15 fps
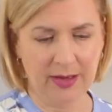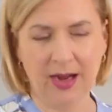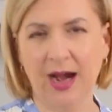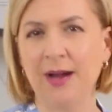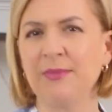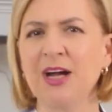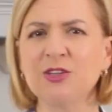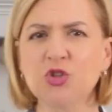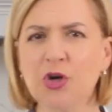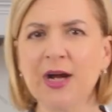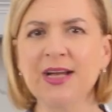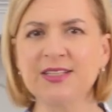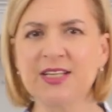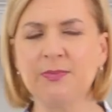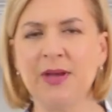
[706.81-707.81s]
I'm not
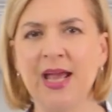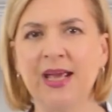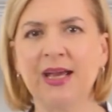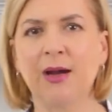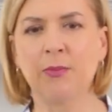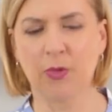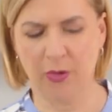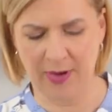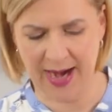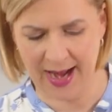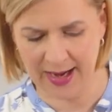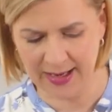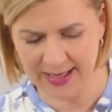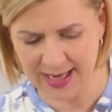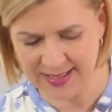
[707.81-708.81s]
trying to make a
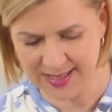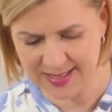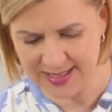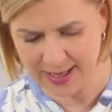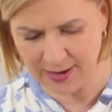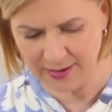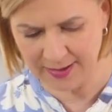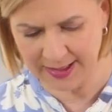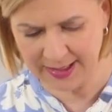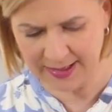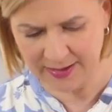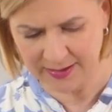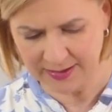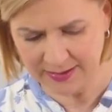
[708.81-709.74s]
meringue necessarily,